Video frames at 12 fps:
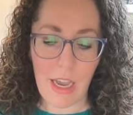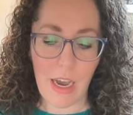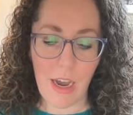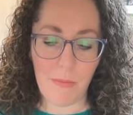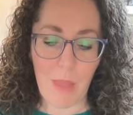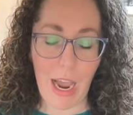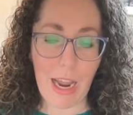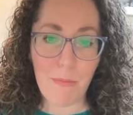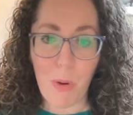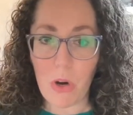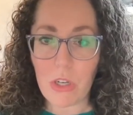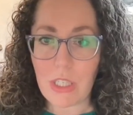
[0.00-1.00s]
I
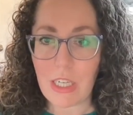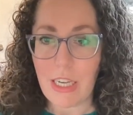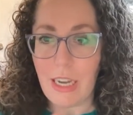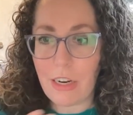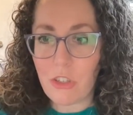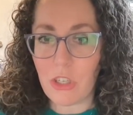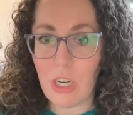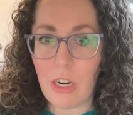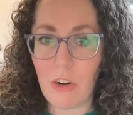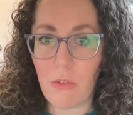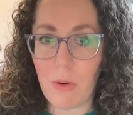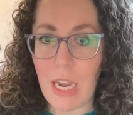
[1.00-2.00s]
personally actually
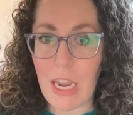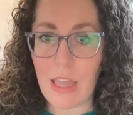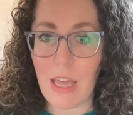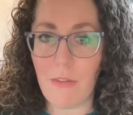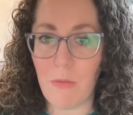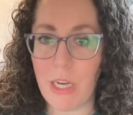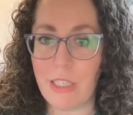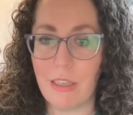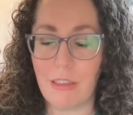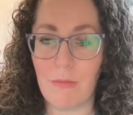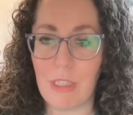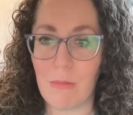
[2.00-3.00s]
agree that
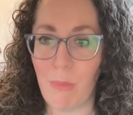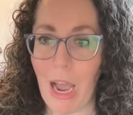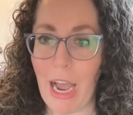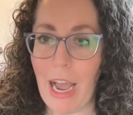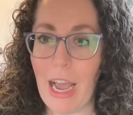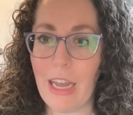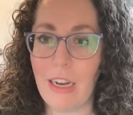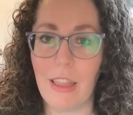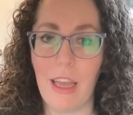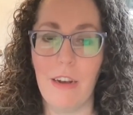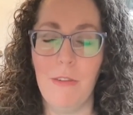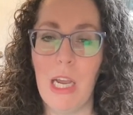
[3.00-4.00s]
racism is bad and
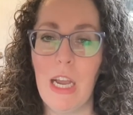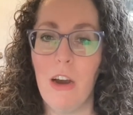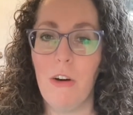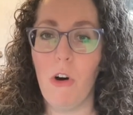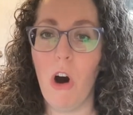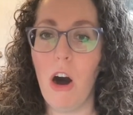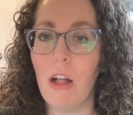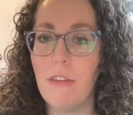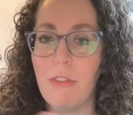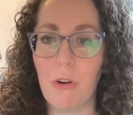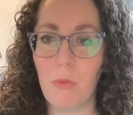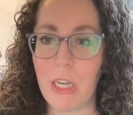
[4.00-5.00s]
that all of
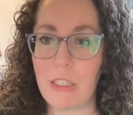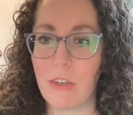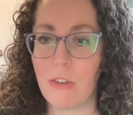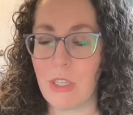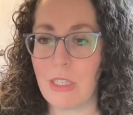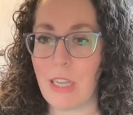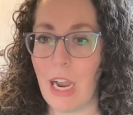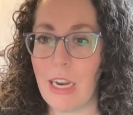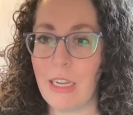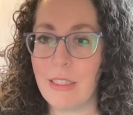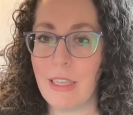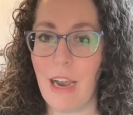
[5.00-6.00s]
our Western
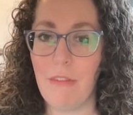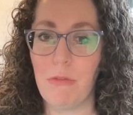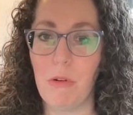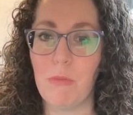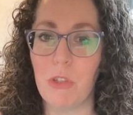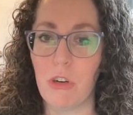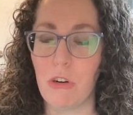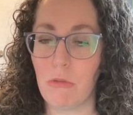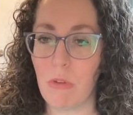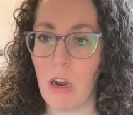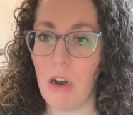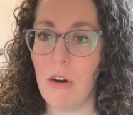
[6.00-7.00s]
societies have room to
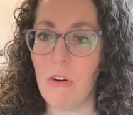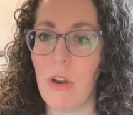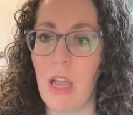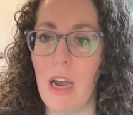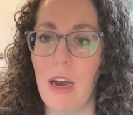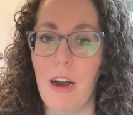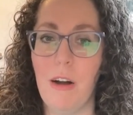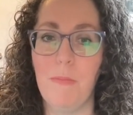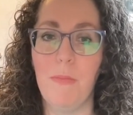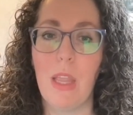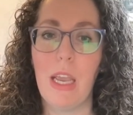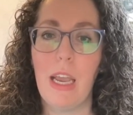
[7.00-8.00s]
grow,
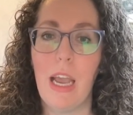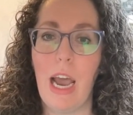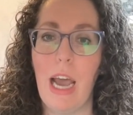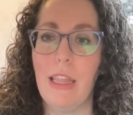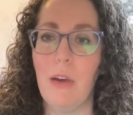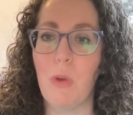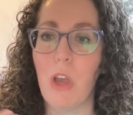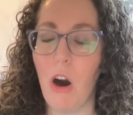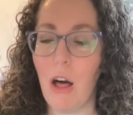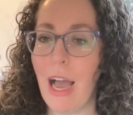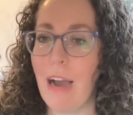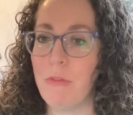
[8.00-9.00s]
and that we
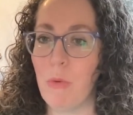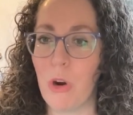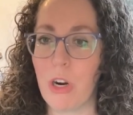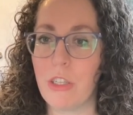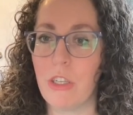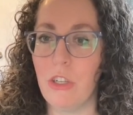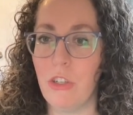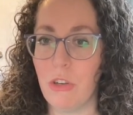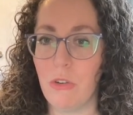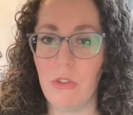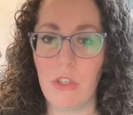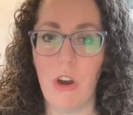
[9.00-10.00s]
all have work to
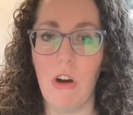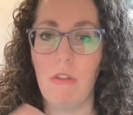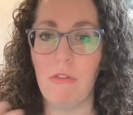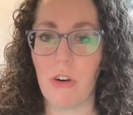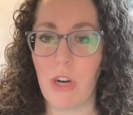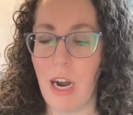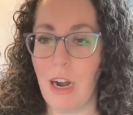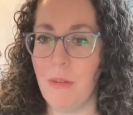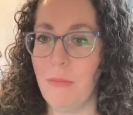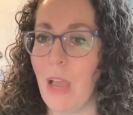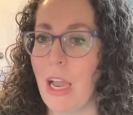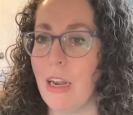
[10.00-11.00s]
do to
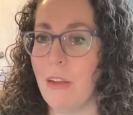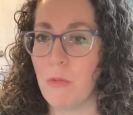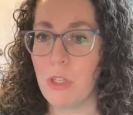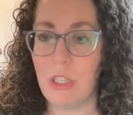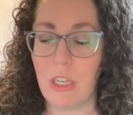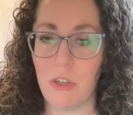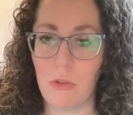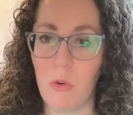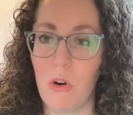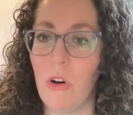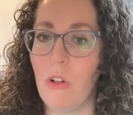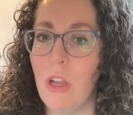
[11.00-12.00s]
overcome any
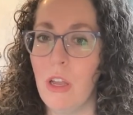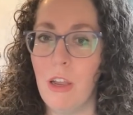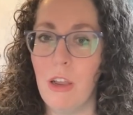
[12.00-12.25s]
residual